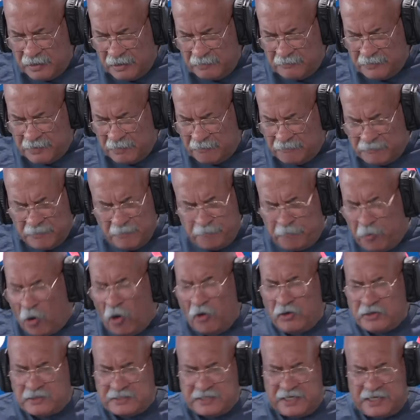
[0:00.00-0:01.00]
um,
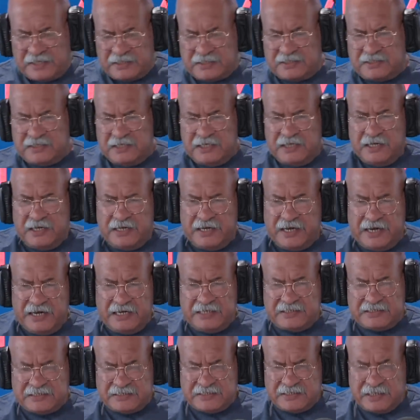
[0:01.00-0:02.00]
politics
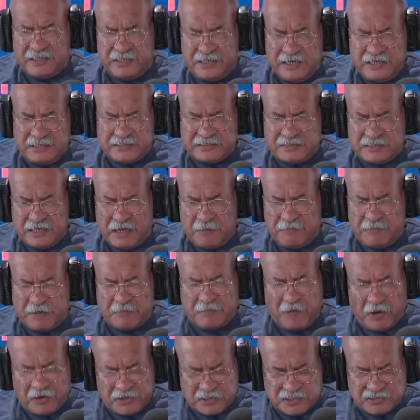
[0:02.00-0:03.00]
is is a
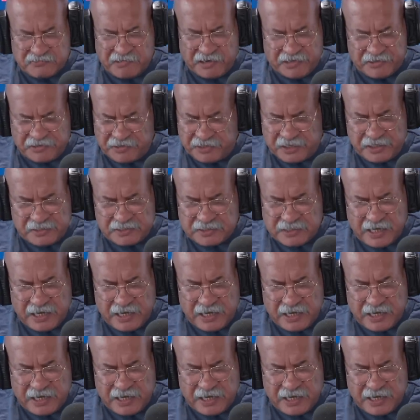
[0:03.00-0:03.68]
big part of strategy, as,